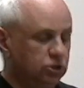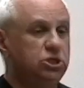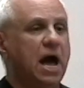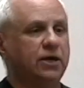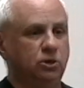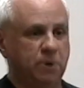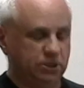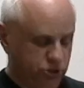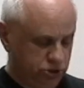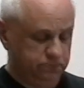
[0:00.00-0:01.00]

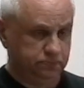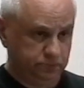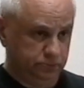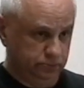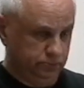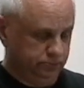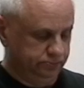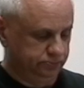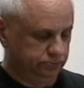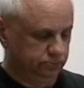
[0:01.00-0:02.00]
documents
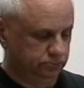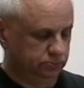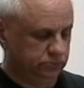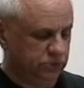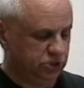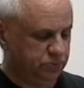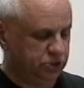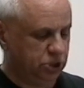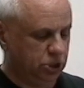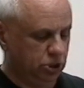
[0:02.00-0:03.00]
this
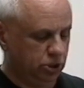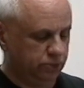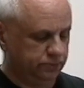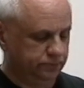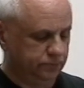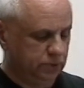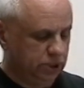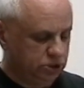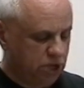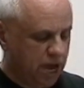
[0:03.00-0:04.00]
particular
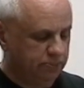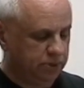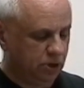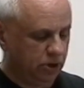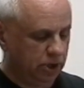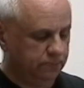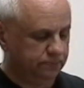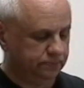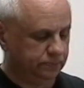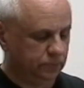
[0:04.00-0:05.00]
time period.
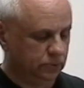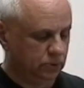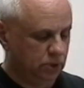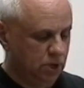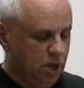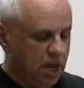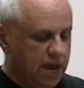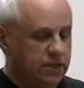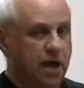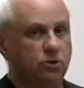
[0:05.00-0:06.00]

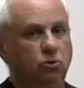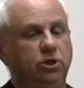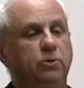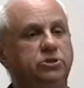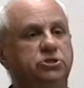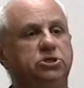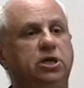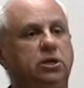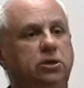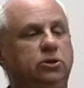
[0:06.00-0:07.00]
And not only was it
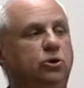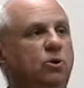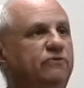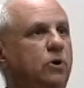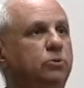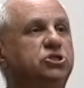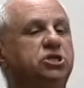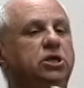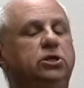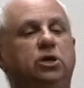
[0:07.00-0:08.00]
seen in the UFO was
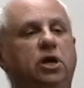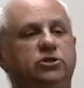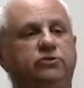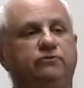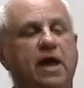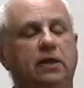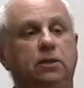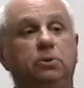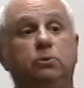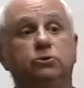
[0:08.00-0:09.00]
seen in the Hudson Valley,
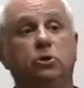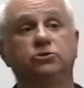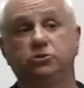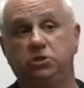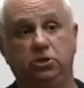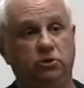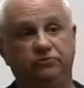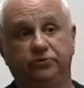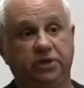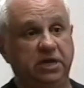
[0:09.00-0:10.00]
but it was also seen over
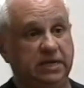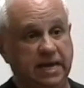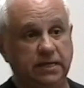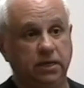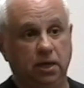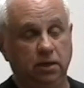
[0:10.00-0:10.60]
in Connecticut.